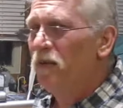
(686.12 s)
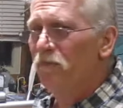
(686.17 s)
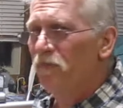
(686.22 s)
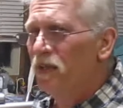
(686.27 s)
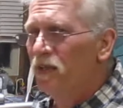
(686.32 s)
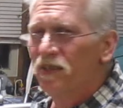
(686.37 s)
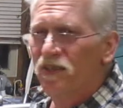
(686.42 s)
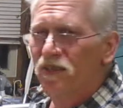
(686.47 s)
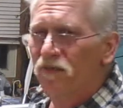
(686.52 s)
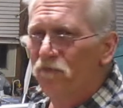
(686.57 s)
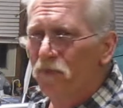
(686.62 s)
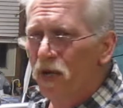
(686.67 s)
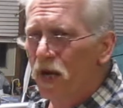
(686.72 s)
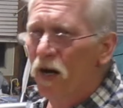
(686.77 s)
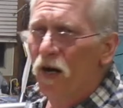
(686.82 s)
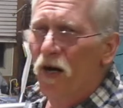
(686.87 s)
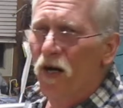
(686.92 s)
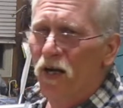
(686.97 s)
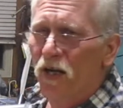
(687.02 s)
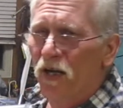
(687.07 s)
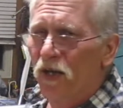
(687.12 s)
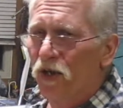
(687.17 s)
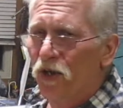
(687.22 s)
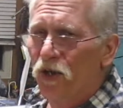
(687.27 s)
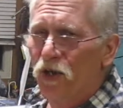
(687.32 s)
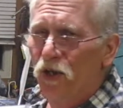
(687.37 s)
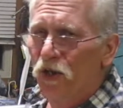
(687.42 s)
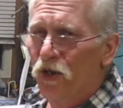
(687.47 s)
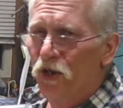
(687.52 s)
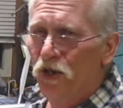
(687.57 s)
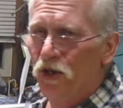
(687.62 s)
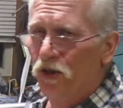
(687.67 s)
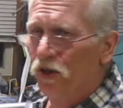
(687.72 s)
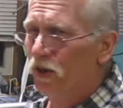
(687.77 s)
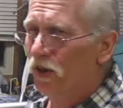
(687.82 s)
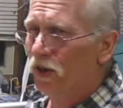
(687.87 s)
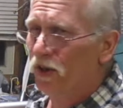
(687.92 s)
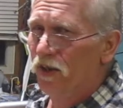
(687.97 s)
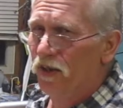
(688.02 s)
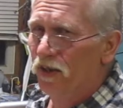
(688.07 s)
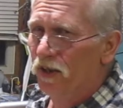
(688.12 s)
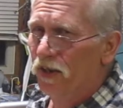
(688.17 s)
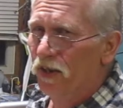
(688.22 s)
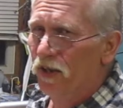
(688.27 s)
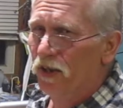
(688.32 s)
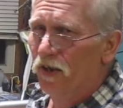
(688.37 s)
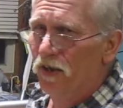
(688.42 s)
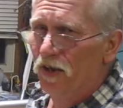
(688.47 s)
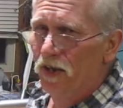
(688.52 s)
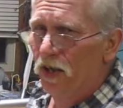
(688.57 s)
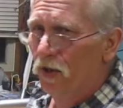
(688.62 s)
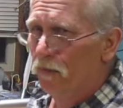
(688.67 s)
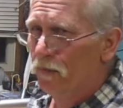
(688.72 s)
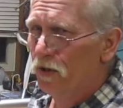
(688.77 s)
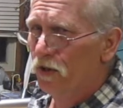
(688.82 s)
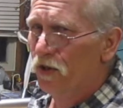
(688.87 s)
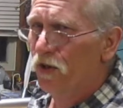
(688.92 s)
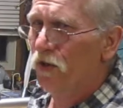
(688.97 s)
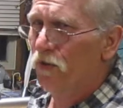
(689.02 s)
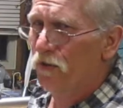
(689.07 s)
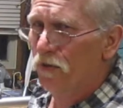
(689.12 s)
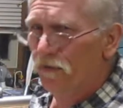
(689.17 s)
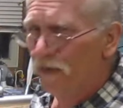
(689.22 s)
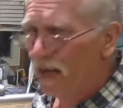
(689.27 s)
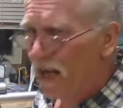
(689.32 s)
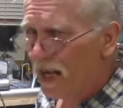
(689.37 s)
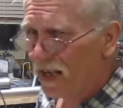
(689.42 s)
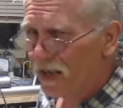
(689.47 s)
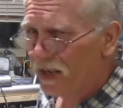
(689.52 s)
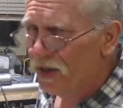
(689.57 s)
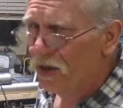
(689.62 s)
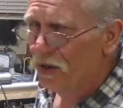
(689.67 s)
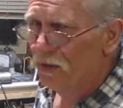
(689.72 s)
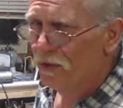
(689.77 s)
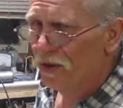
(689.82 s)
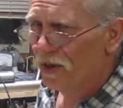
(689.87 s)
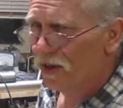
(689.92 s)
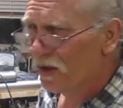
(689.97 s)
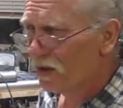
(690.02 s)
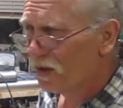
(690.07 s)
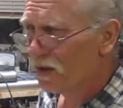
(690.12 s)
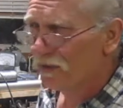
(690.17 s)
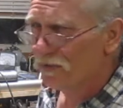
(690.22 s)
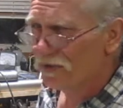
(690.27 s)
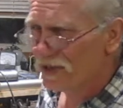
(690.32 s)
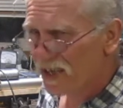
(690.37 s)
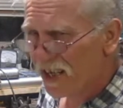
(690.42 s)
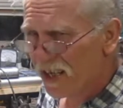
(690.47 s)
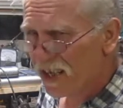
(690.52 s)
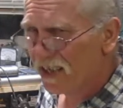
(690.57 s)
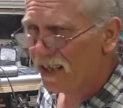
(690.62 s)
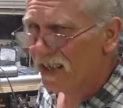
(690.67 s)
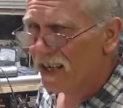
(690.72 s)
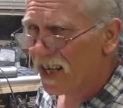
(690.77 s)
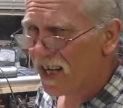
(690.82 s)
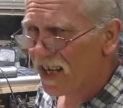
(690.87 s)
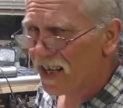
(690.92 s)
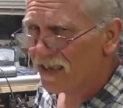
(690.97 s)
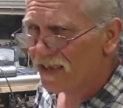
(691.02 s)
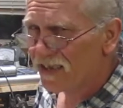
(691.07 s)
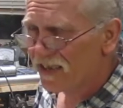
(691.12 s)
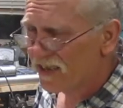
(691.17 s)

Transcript: Miss America to cook you a good dinner and help you do the vacuuming. You know what I'm saying, guys?